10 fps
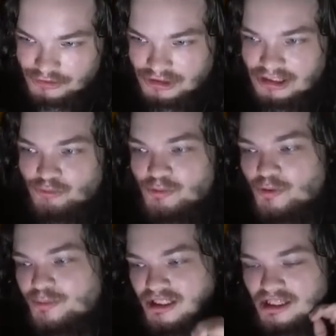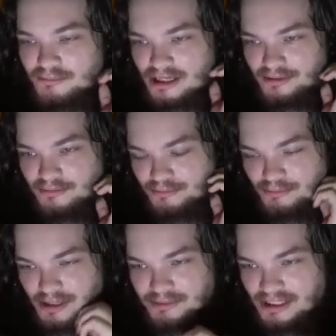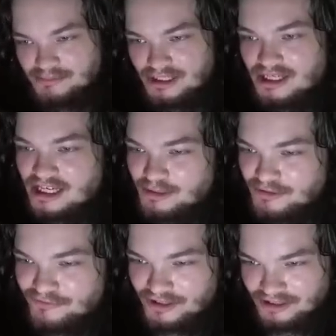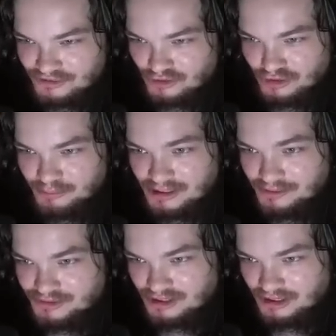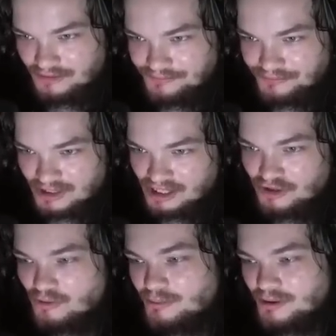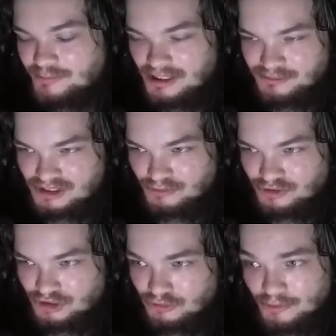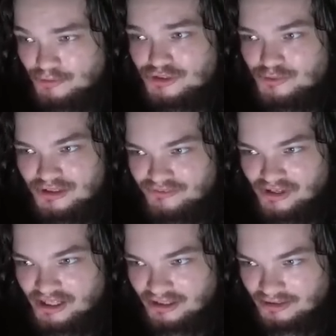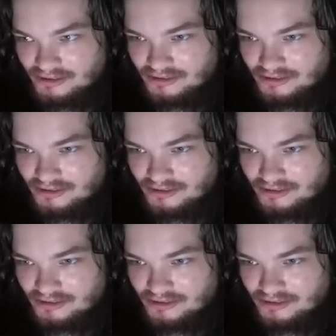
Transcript: Dylan, we will become my, my P M C. It'd be funny to start in P M C. I don't know what my P M C would do. We wouldn't do any fighting.